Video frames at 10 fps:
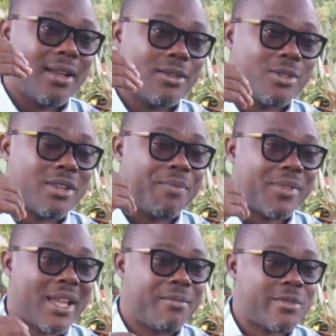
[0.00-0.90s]
And
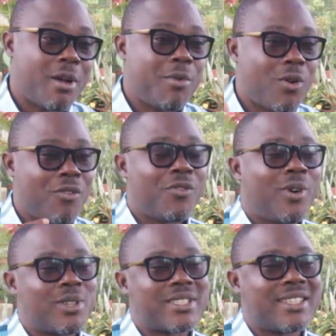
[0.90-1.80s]
sometimes I'll be
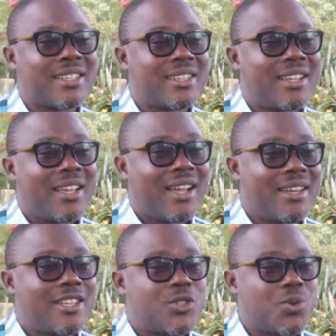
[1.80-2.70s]
convulsing,
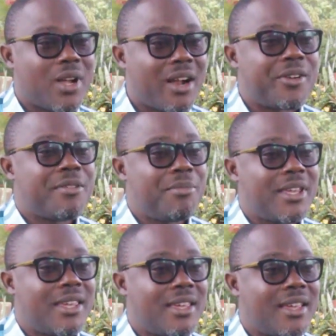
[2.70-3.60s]
and then she will carry
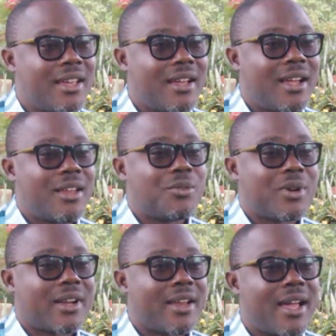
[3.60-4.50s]
me and
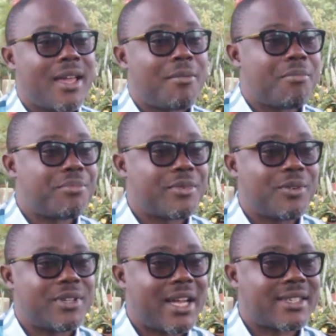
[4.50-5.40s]
we'll climb
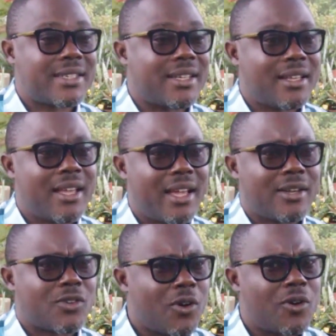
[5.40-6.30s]
that hill
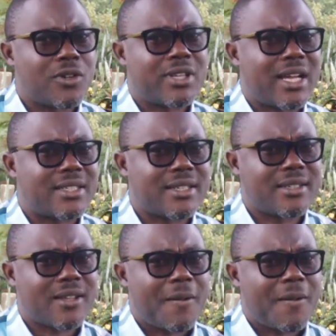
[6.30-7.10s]
and all that. And